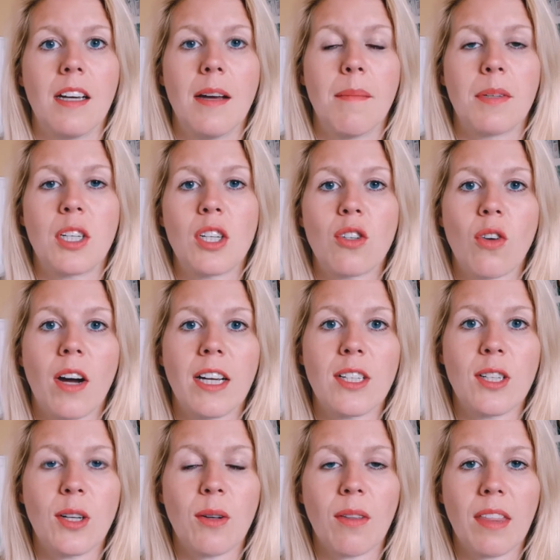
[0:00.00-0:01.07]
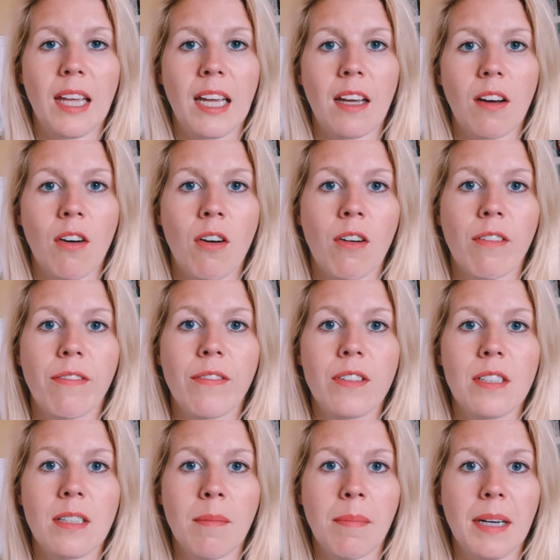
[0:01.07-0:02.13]
Just try to think of
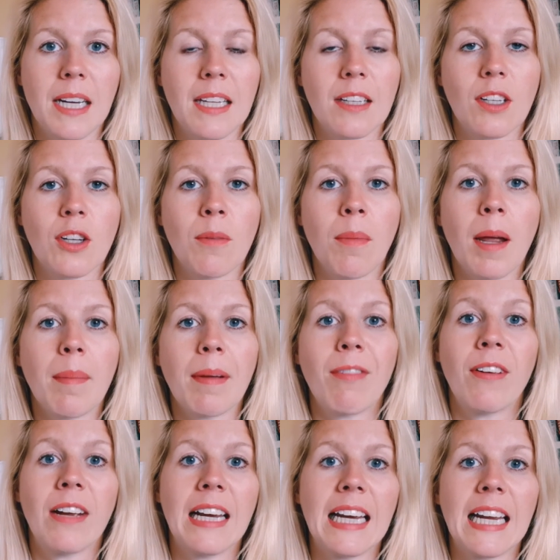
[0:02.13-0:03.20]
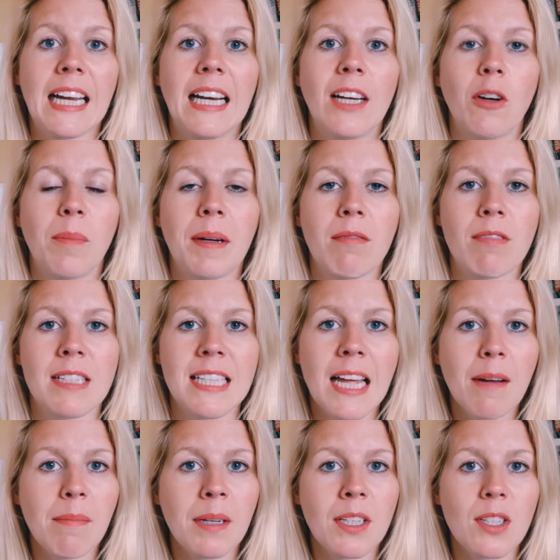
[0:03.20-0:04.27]
somebody that you may be feeling a little bit
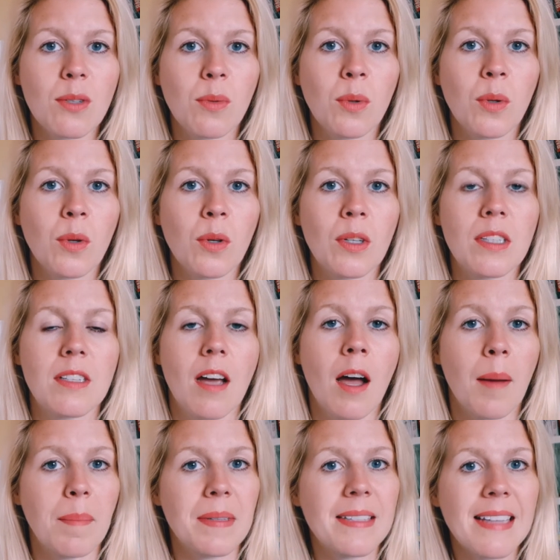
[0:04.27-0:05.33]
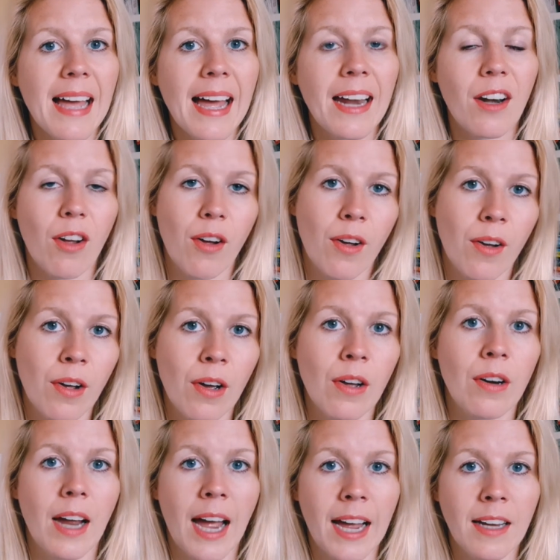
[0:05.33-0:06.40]
resentment towards, upset,
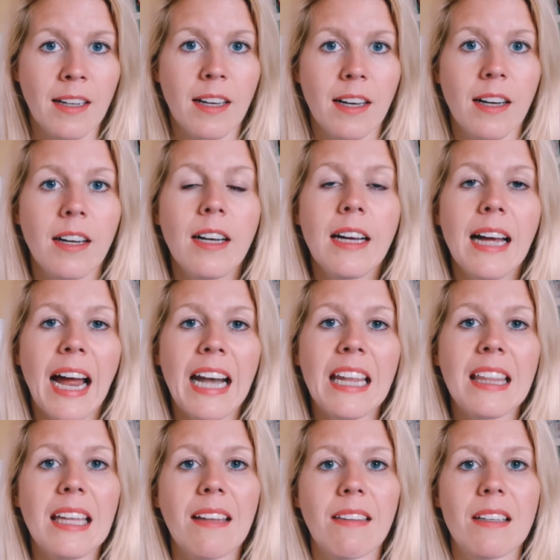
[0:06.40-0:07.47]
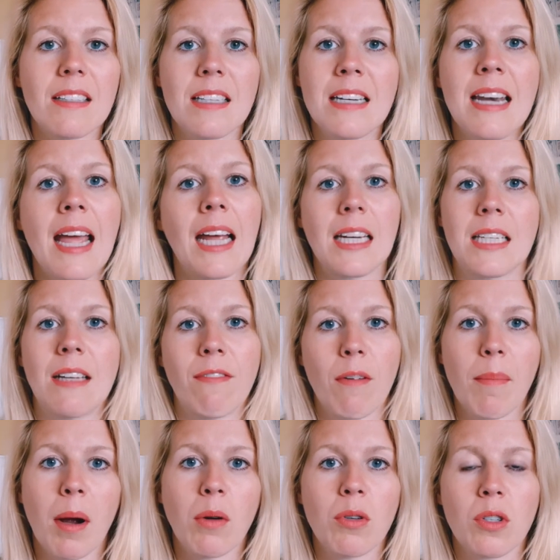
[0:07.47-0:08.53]
hurt, anger, anything that's a negative
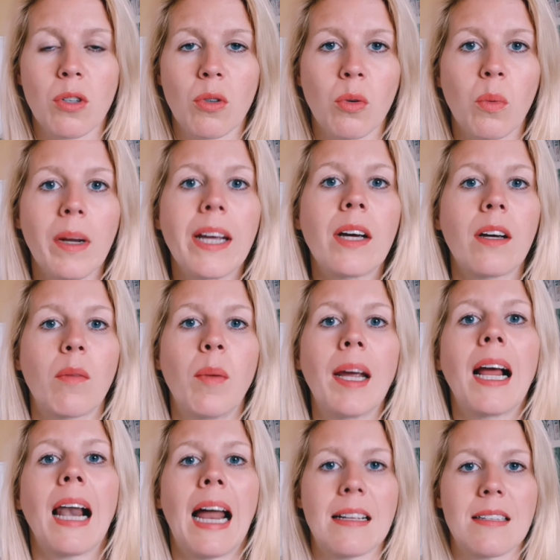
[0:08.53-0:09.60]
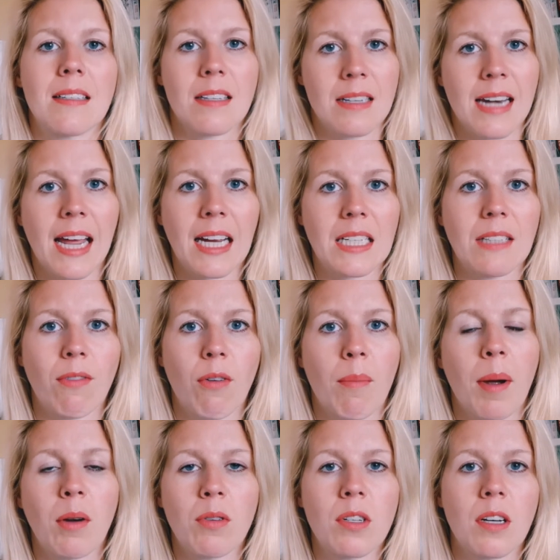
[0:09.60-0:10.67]
emotion, or we class as a negative
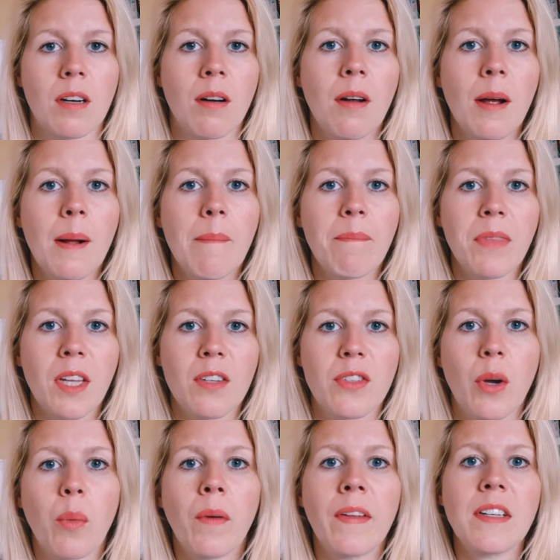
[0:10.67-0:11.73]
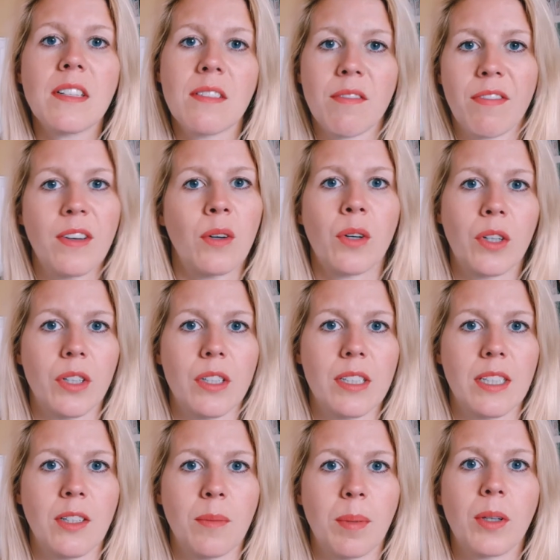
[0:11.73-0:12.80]
emotion. So one that doesn't feel good
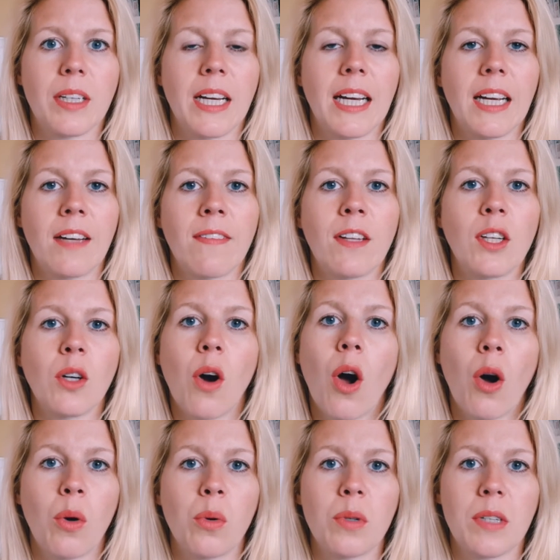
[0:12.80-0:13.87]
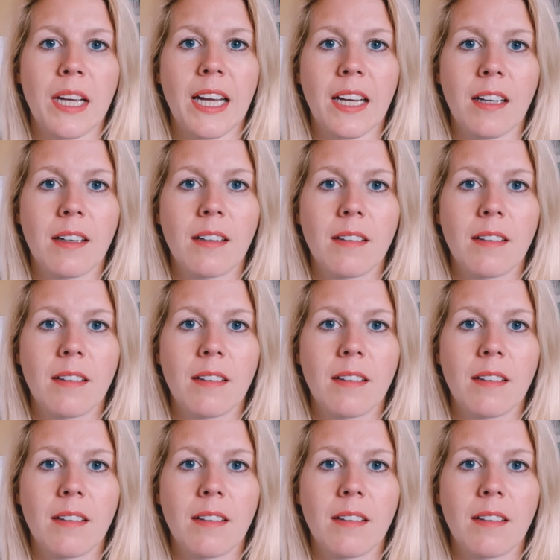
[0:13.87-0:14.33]
in your body and that you're holding.